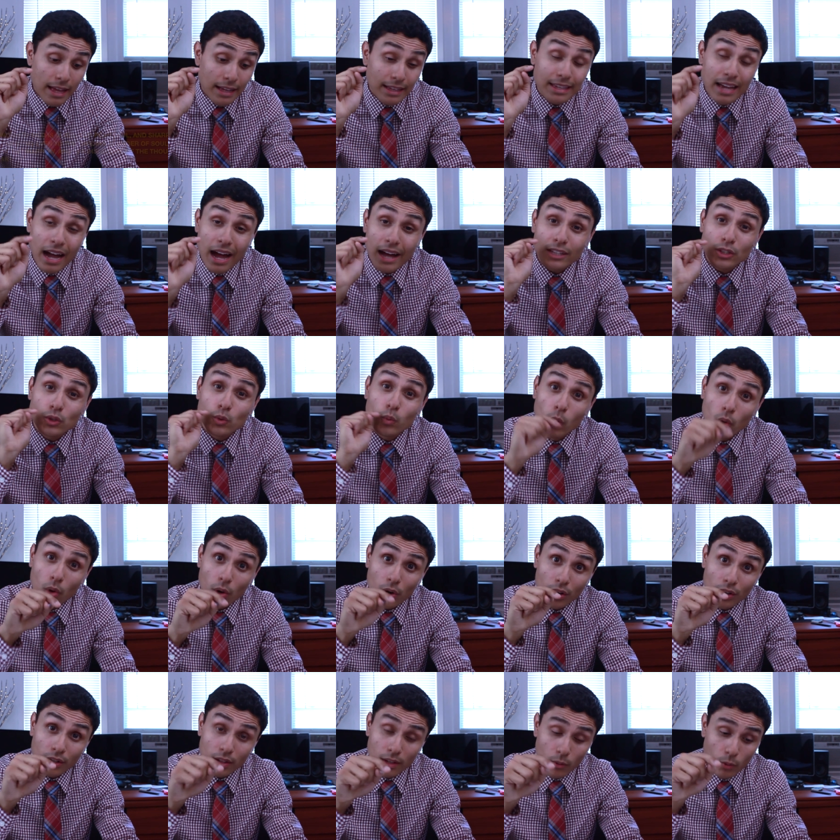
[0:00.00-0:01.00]
God's
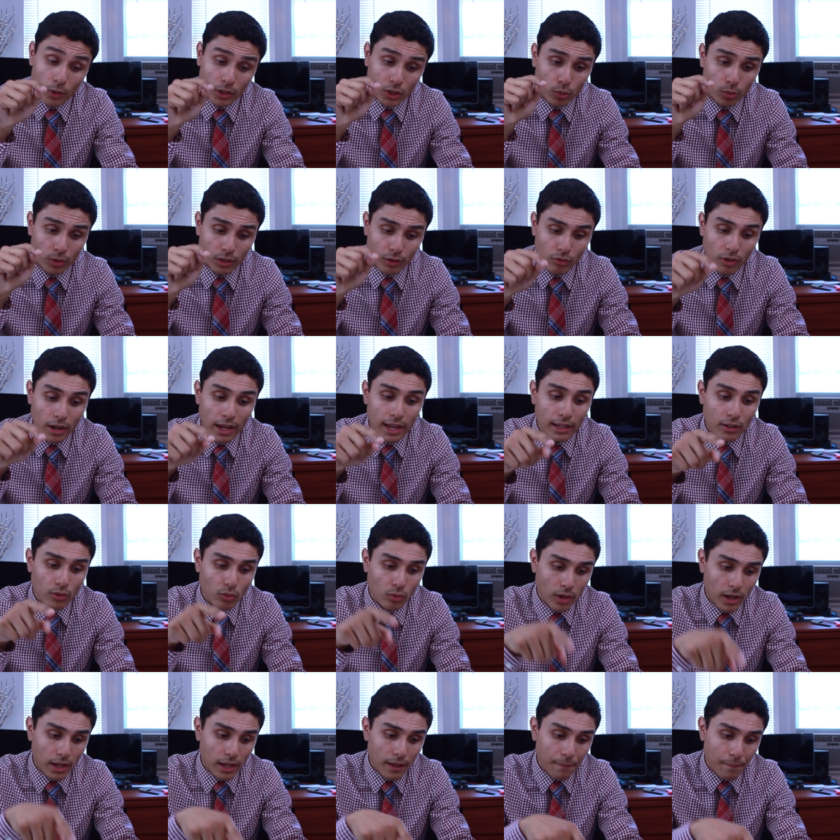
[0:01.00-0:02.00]
word, which we read,
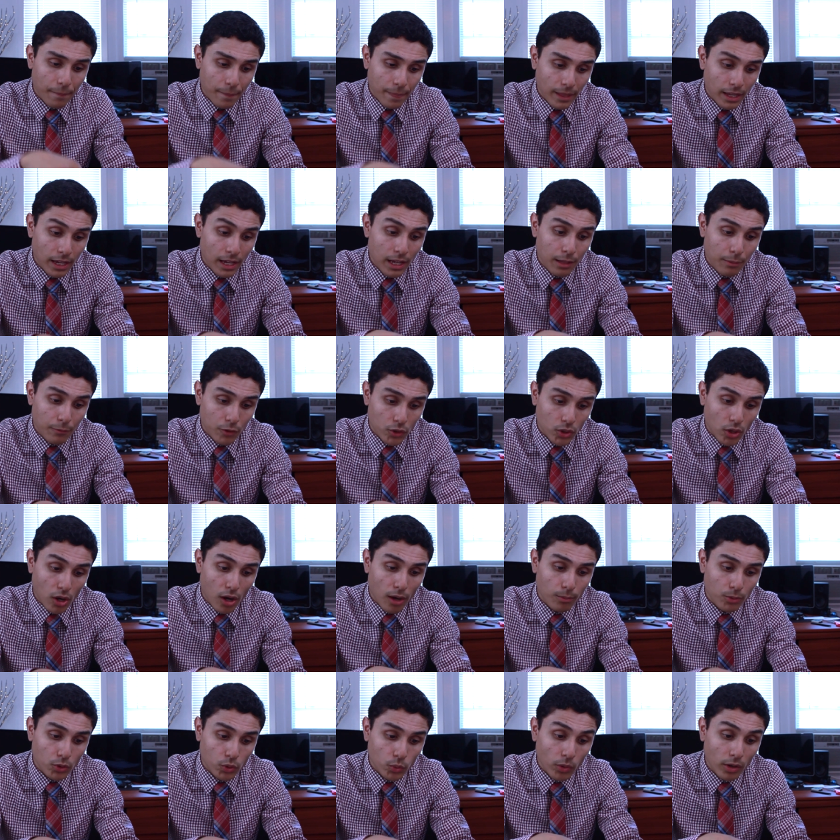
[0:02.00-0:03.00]
right, in
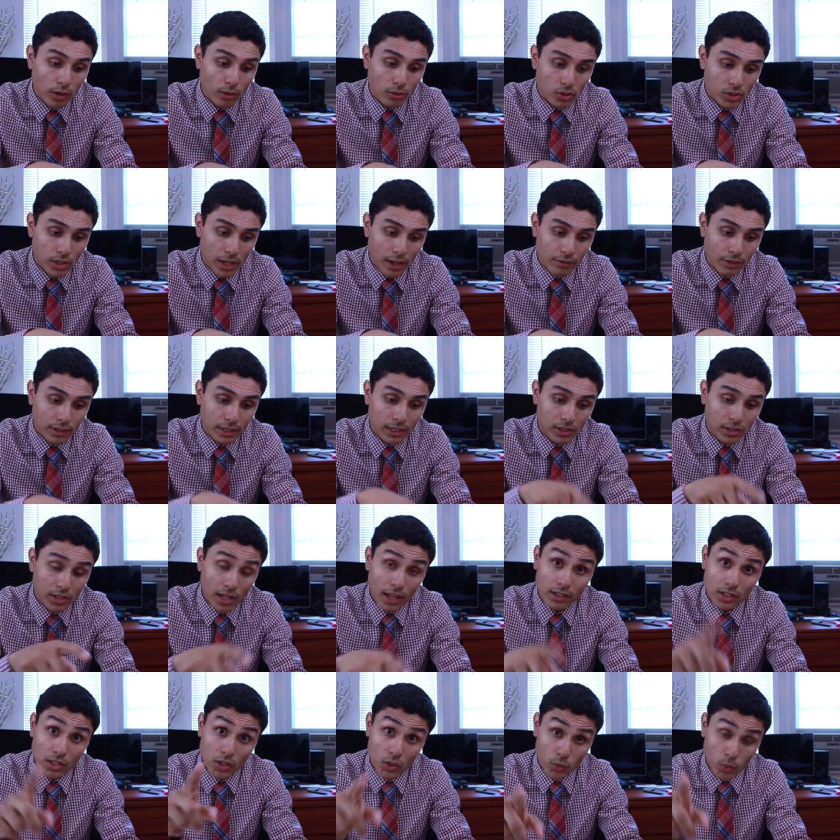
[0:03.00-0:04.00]
Psalms one oh seven, he
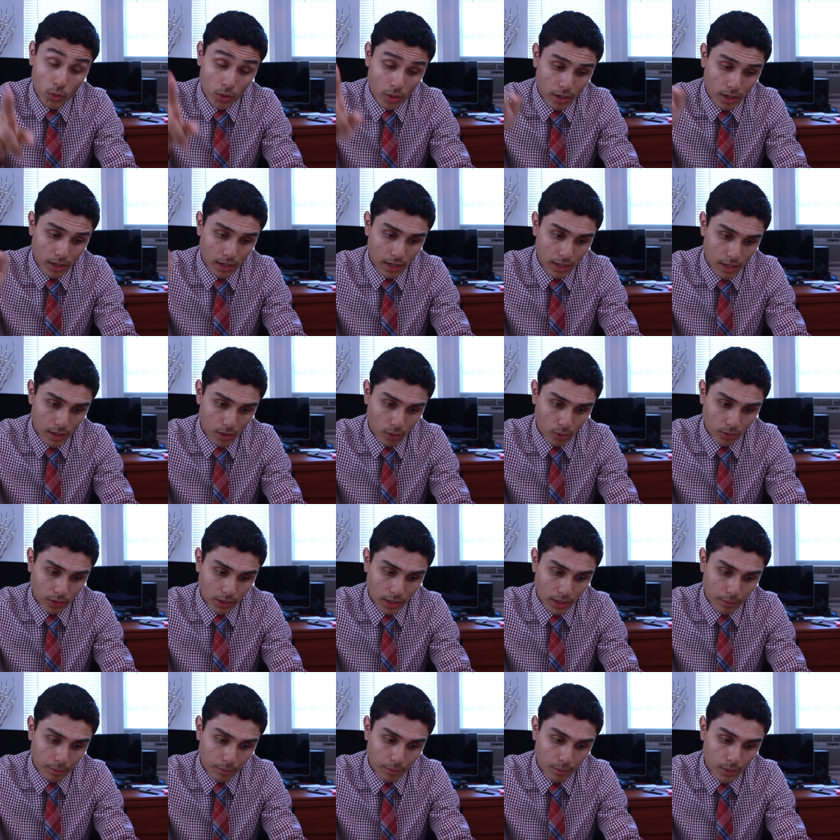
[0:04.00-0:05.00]
sent his word and healed
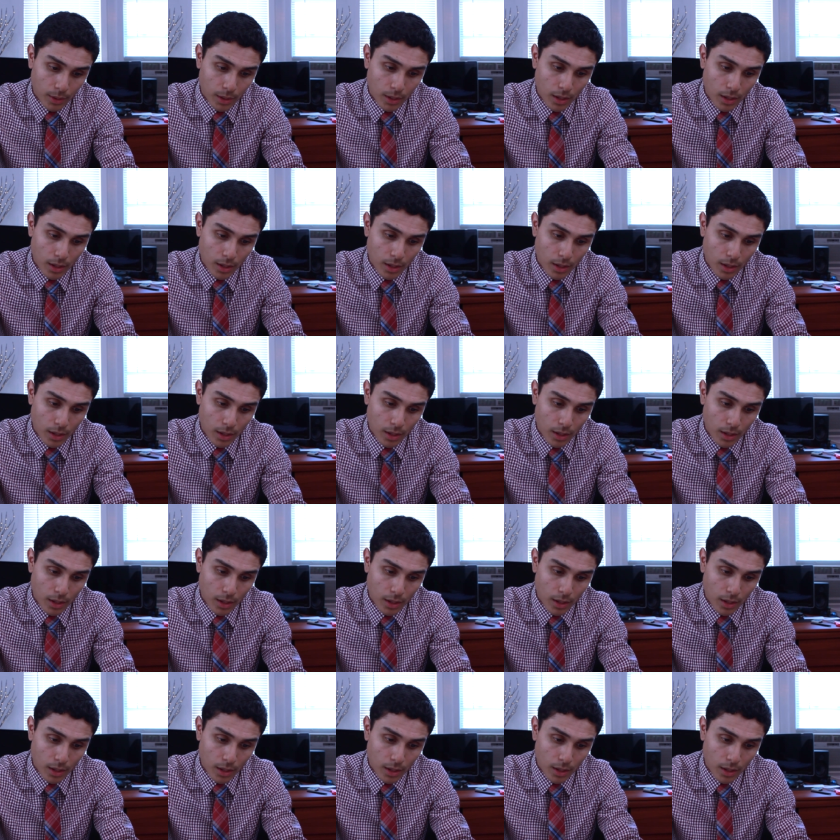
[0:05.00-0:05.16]
them,